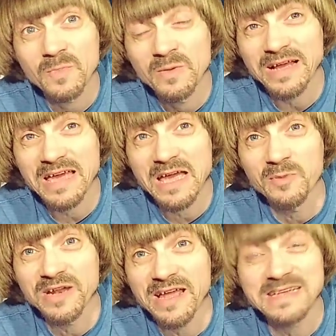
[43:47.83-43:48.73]
We got
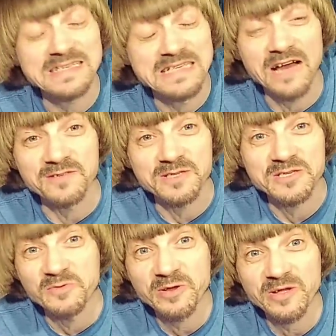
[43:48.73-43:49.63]
cable in eighty-seven,
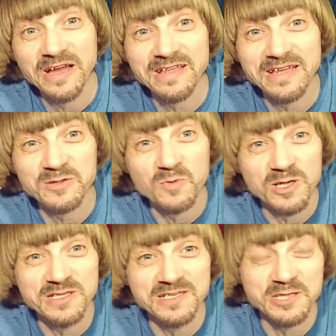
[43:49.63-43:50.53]
so we only I got to
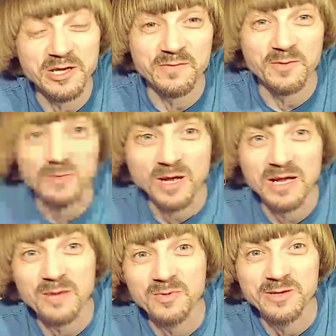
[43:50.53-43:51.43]
watch Disney Channel for a
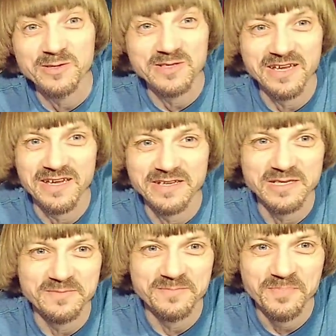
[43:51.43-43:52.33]
couple years in the eighties.